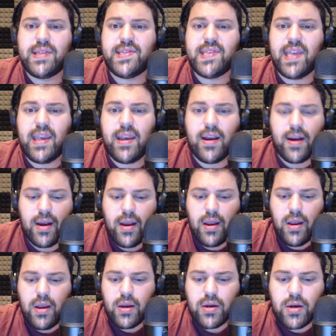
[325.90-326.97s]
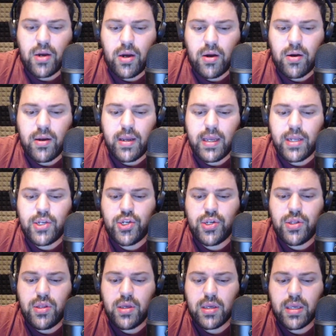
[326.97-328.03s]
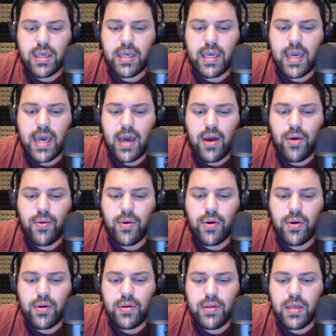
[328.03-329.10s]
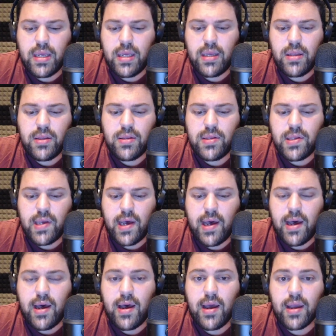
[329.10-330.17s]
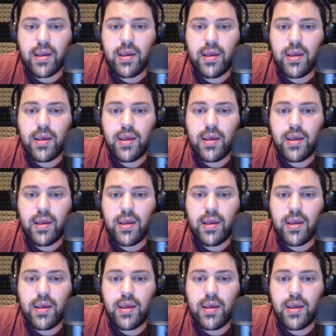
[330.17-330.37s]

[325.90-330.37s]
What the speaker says: see here. Courage the Cowardly Dog